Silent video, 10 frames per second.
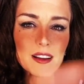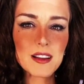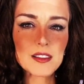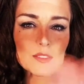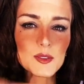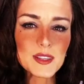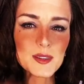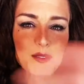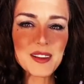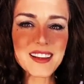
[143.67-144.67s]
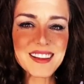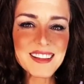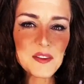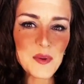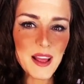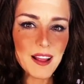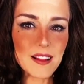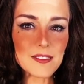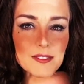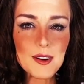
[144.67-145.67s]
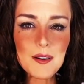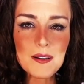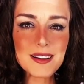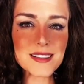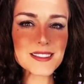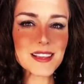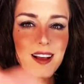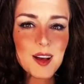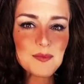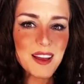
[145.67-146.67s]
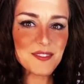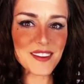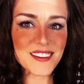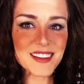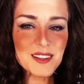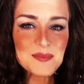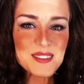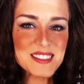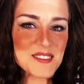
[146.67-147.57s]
Doing really well, focusing on my fingertips.